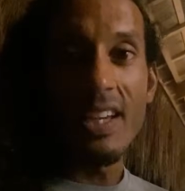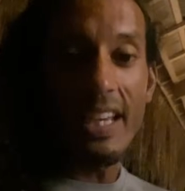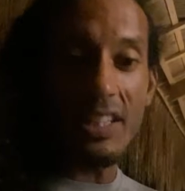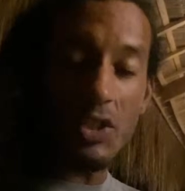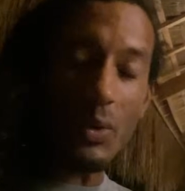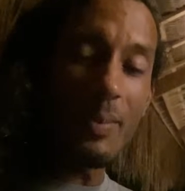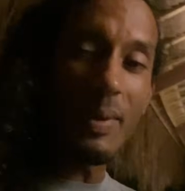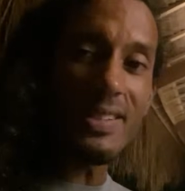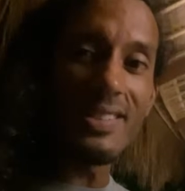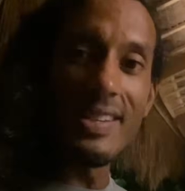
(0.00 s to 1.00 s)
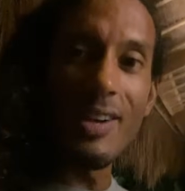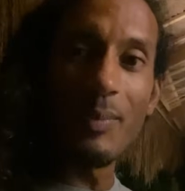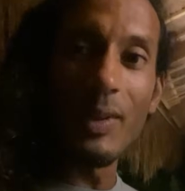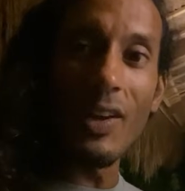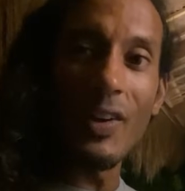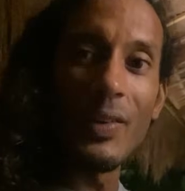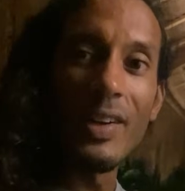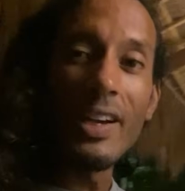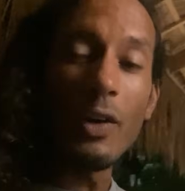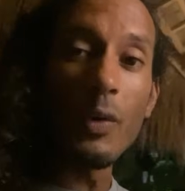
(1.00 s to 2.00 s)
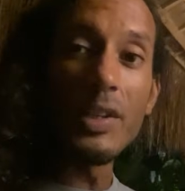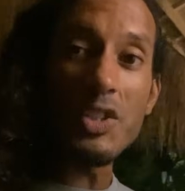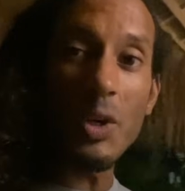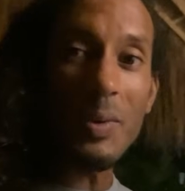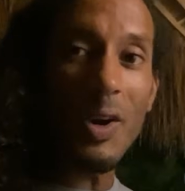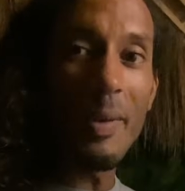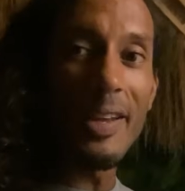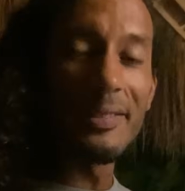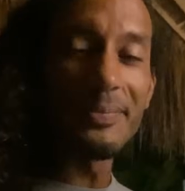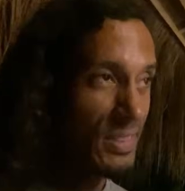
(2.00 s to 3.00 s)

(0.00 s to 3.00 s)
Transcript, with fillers: hit the join button down below or in the top comment.